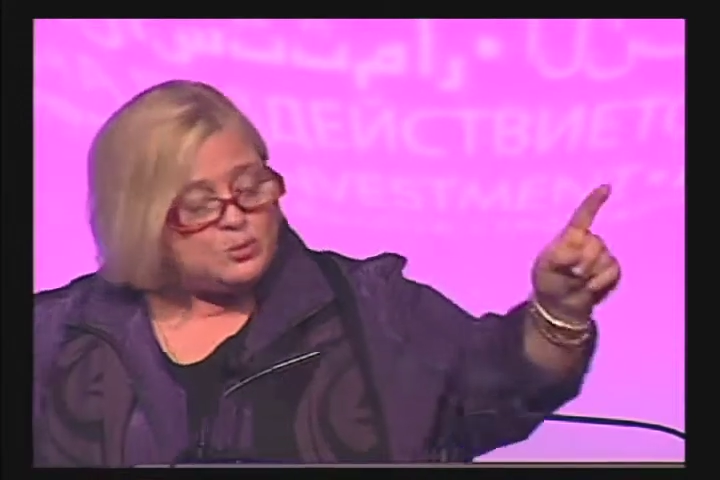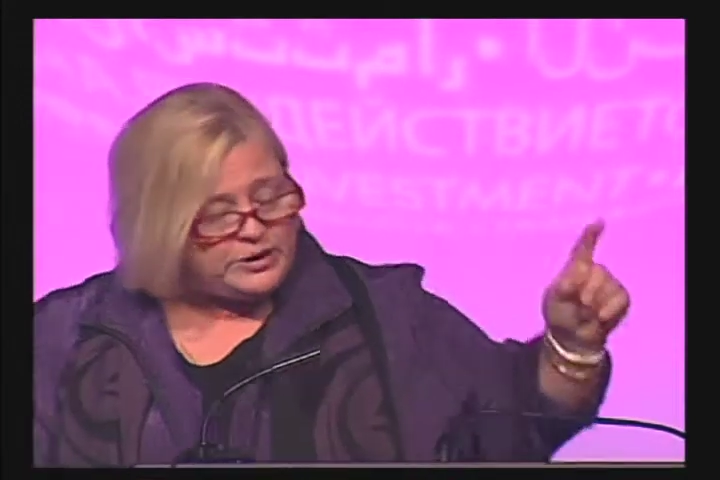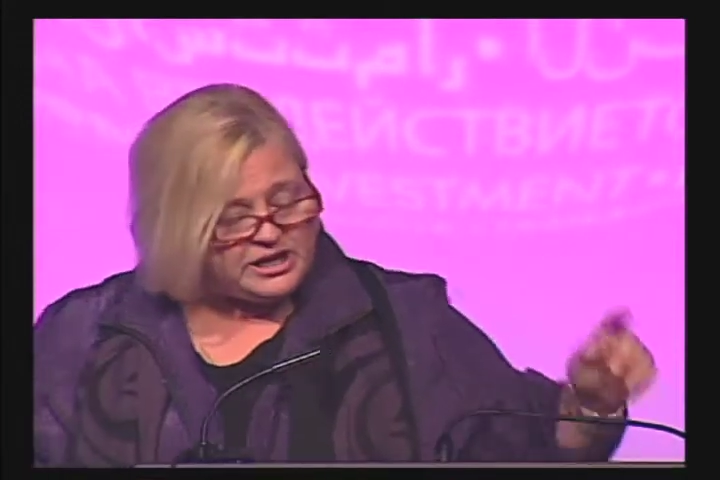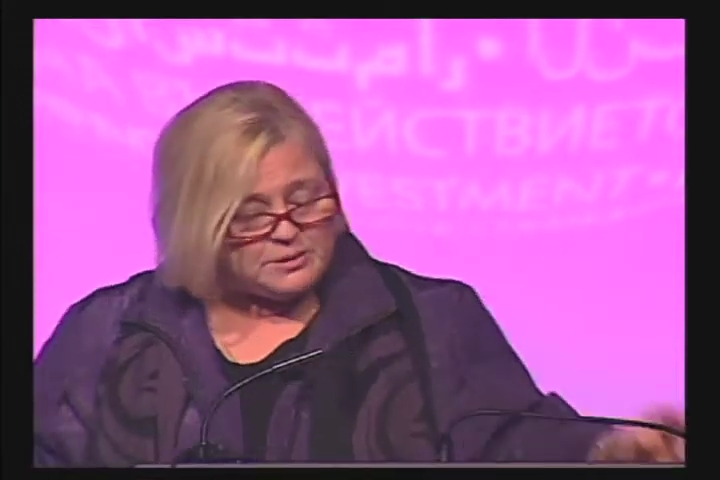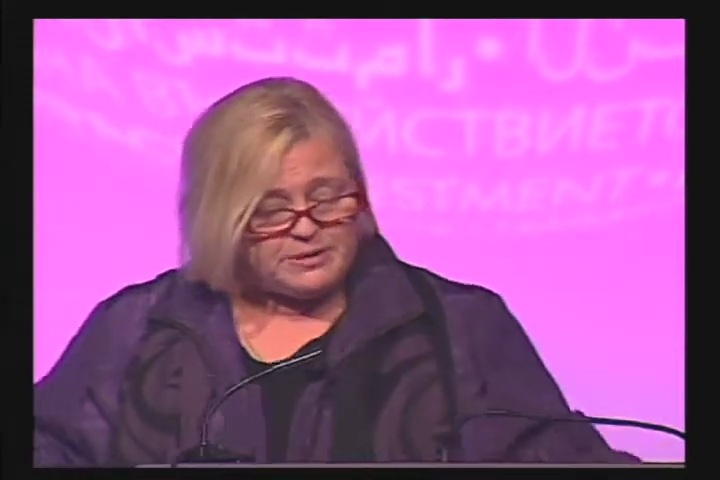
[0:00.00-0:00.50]
what
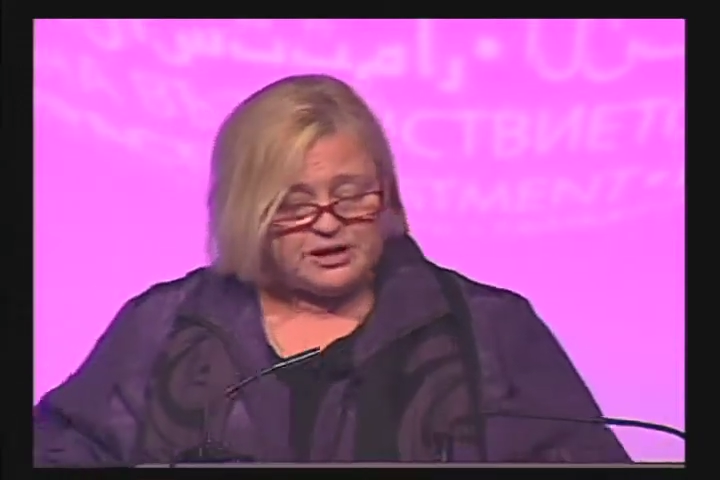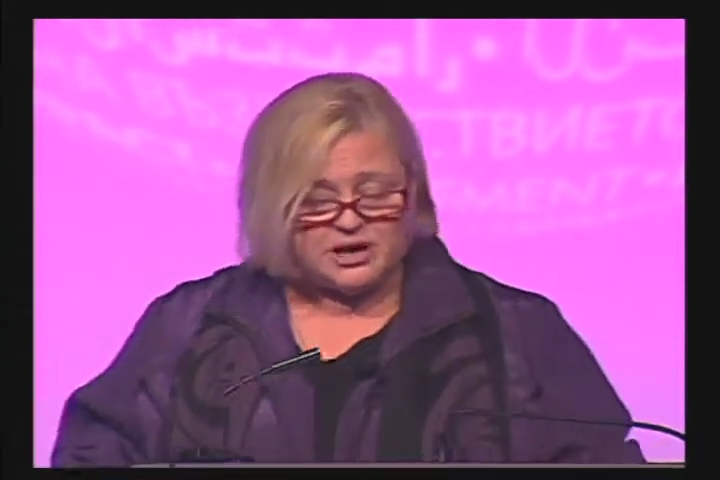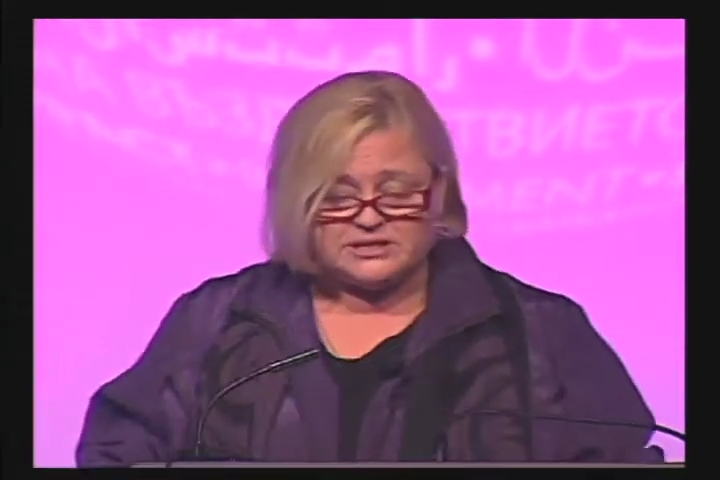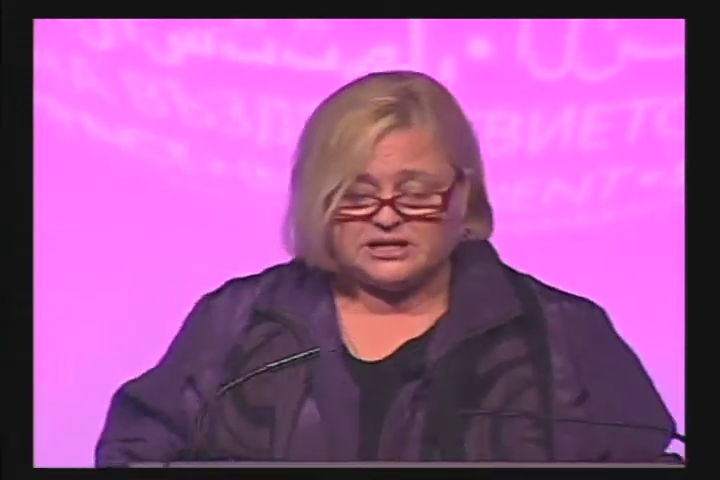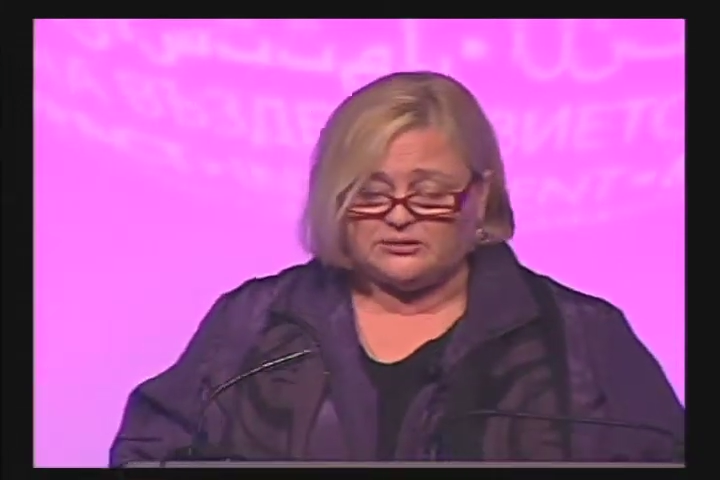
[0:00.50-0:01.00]
we commit
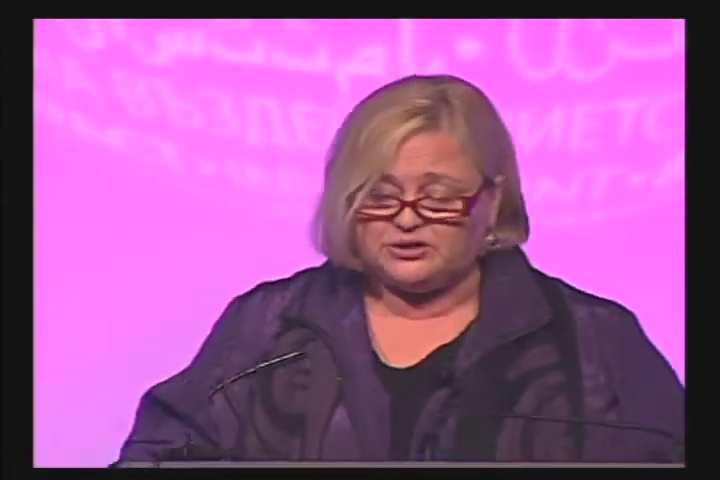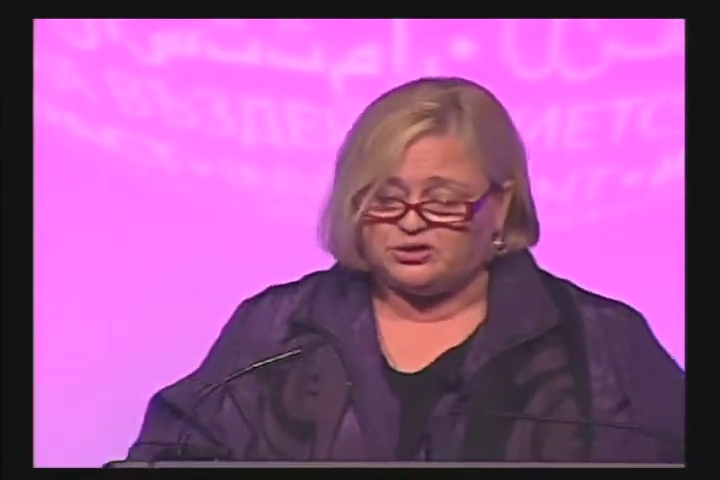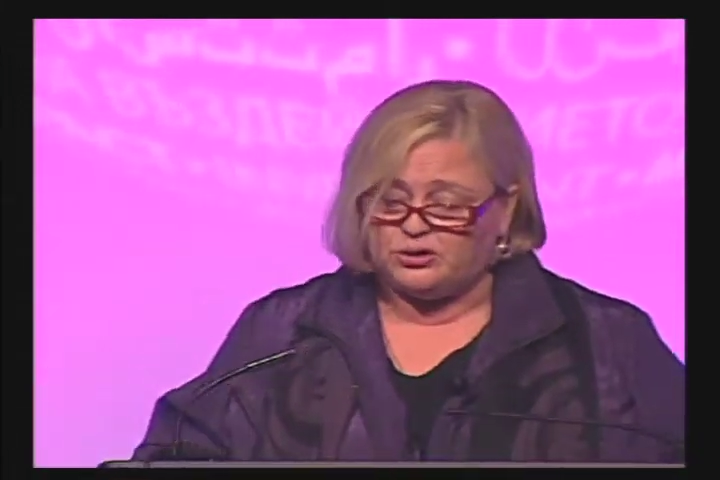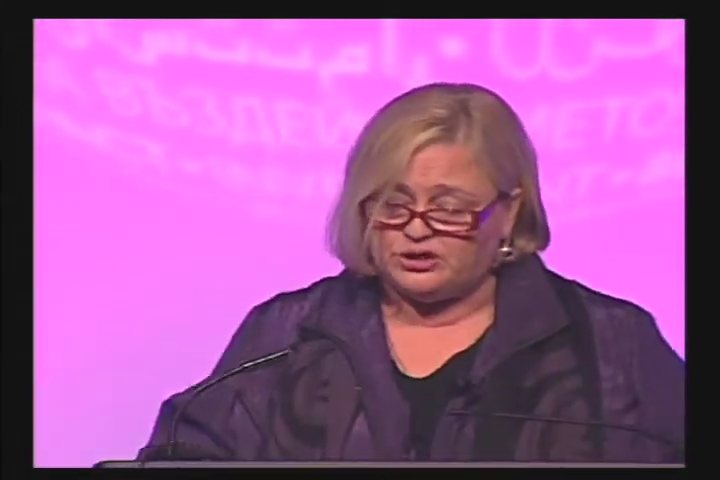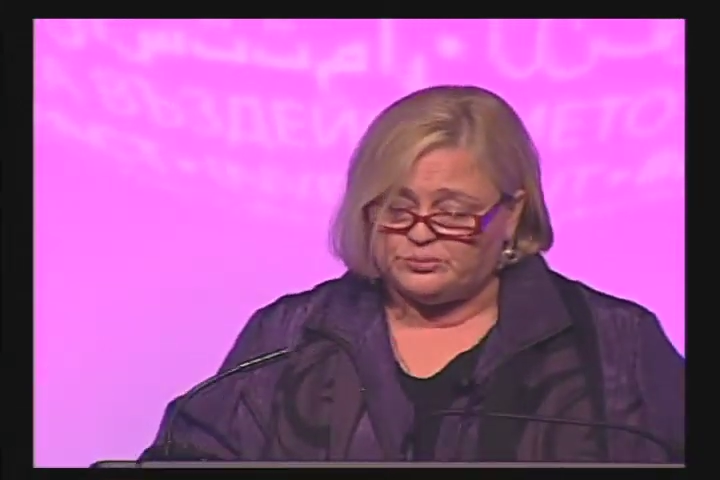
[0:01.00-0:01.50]
ourselves
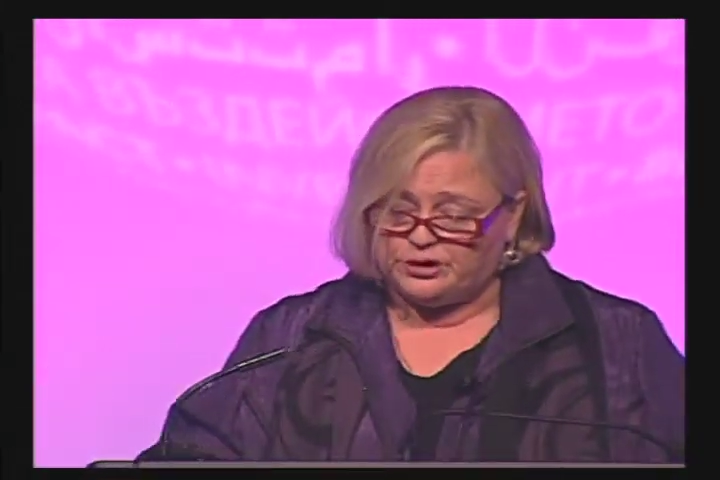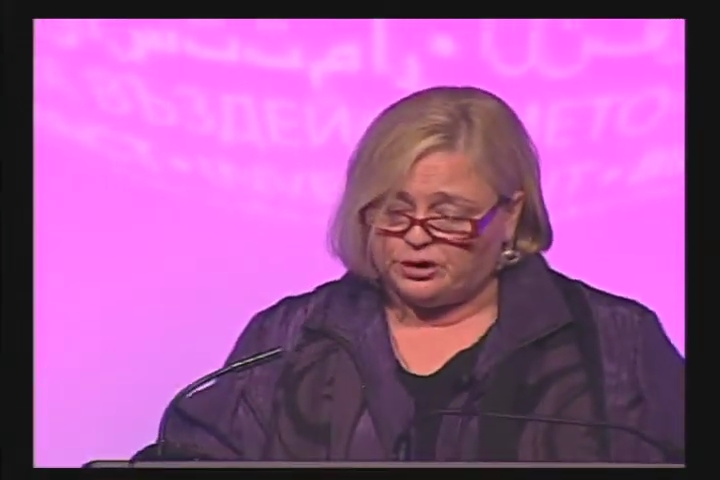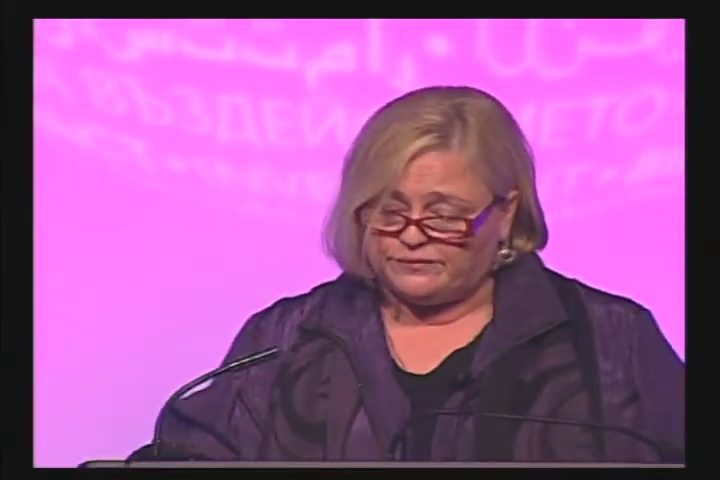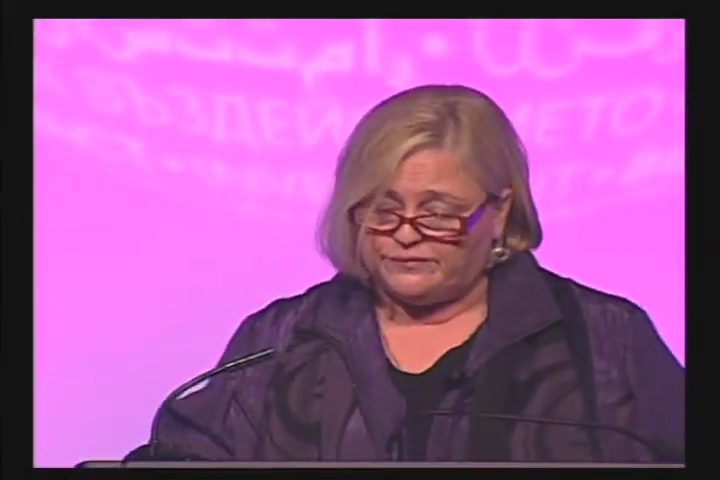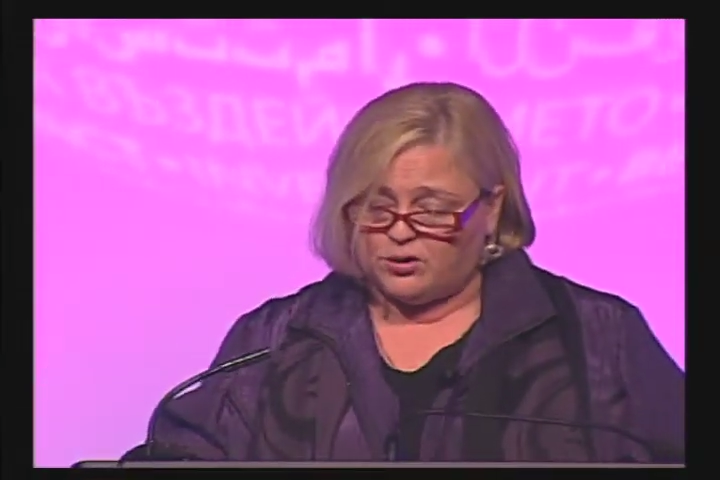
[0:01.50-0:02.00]
to as we
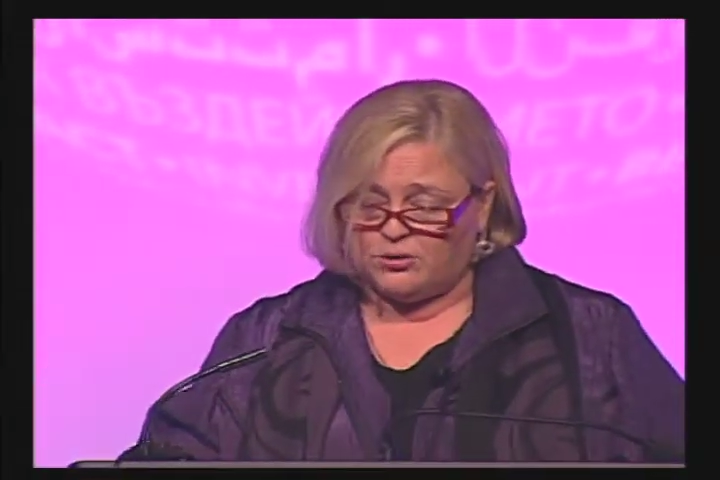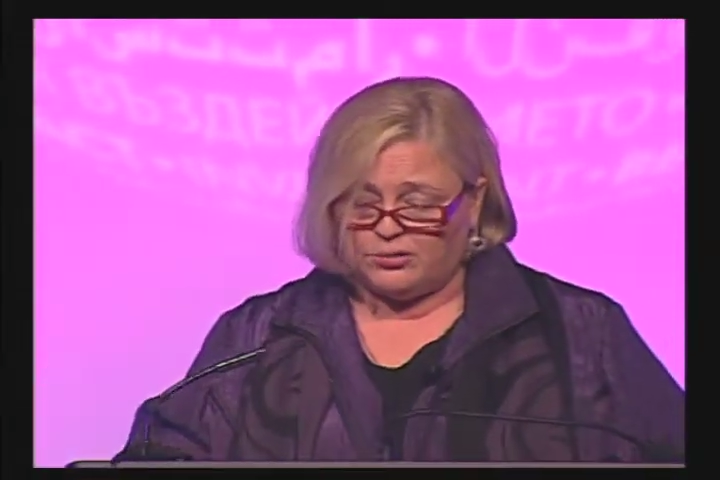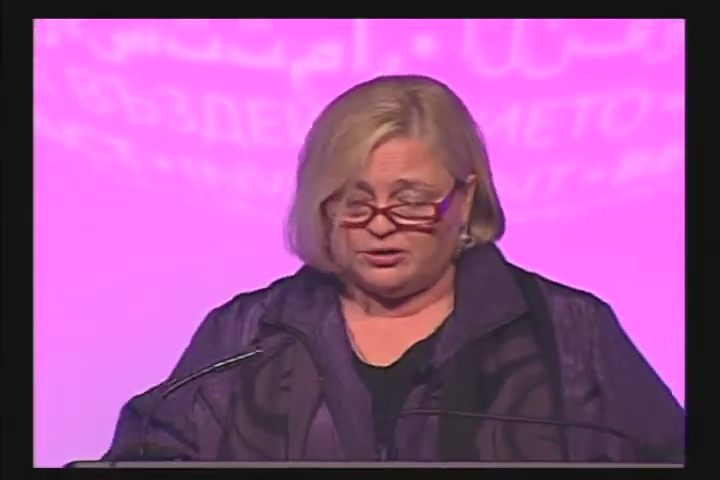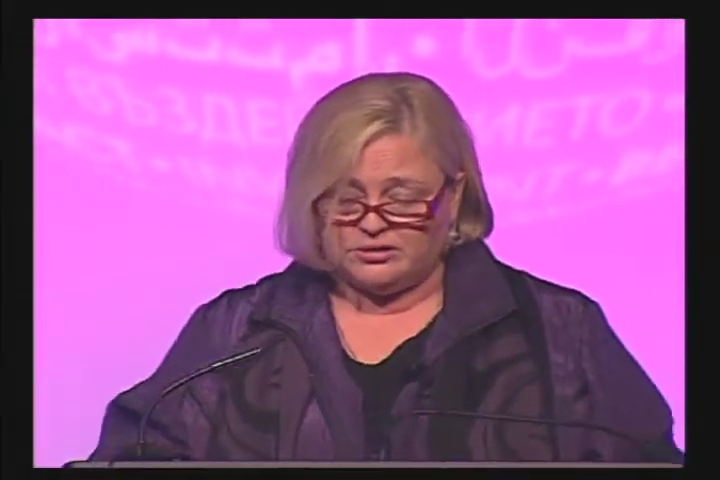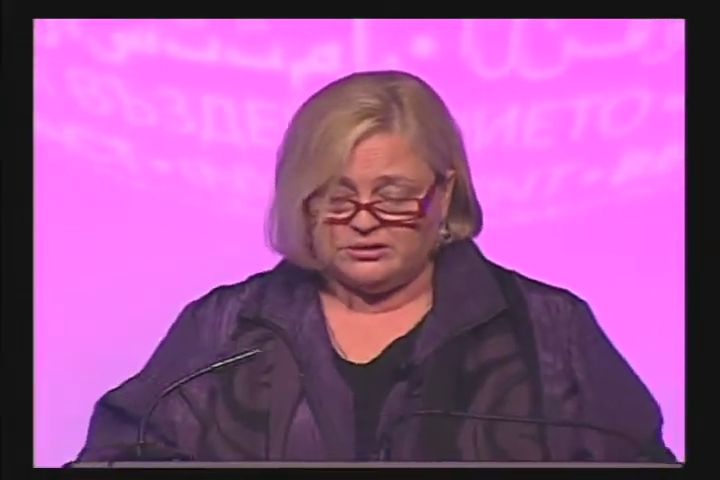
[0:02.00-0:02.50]
look forward.